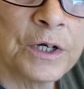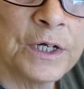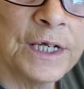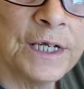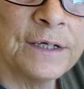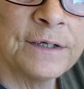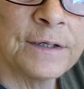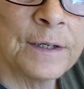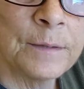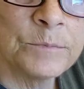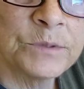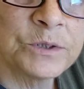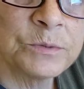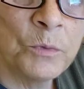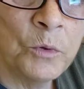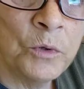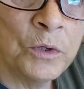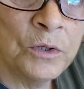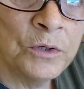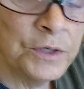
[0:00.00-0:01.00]
kitting up
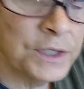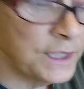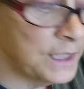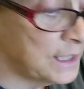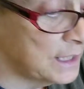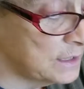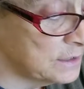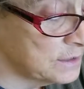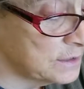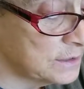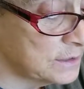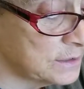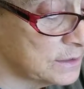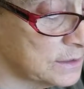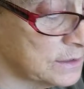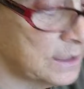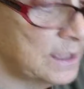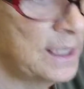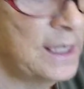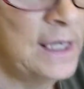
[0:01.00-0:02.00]
smaller
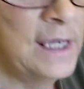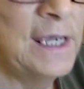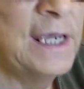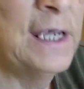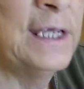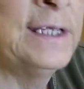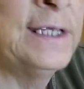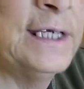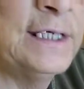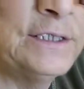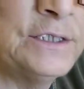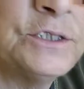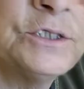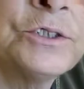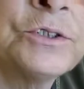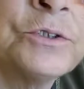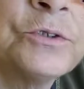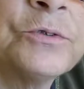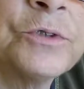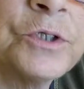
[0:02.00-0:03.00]
kits, and they
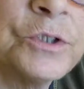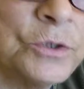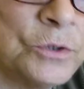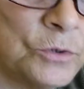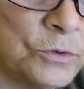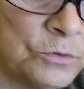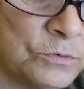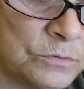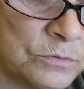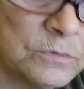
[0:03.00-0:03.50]
screw